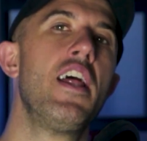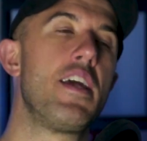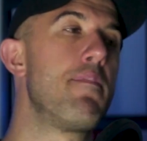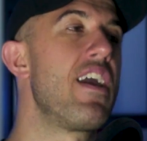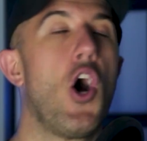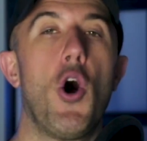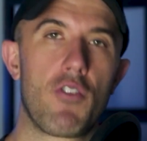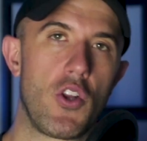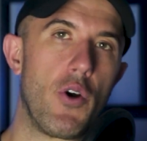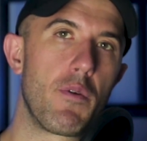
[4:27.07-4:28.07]
they may
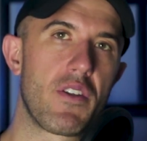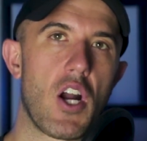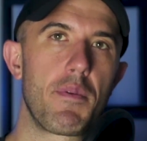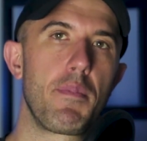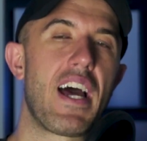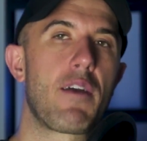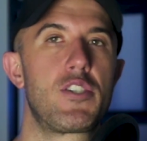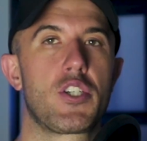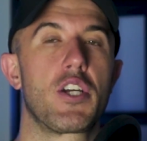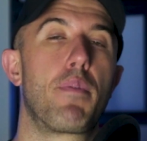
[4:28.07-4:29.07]
overload it with carbon black,
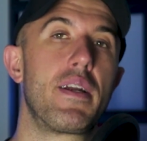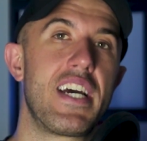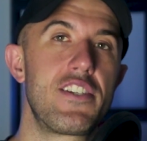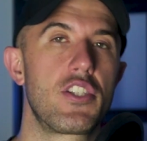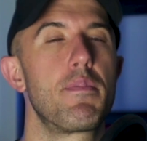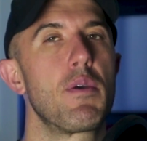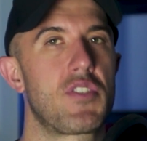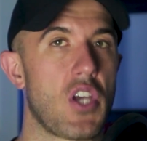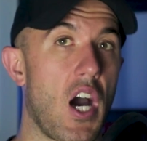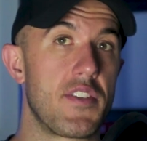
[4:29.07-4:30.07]
which could potentially be
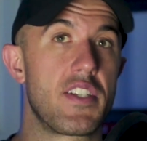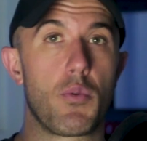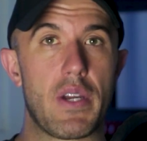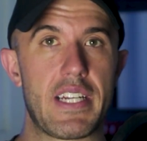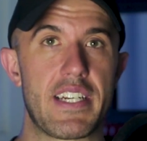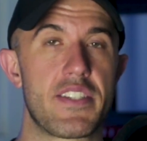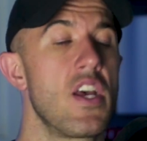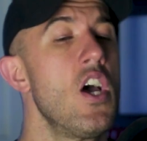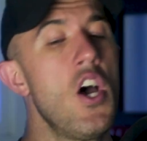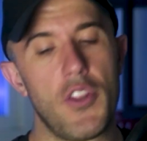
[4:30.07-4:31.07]
what's causing the weakness.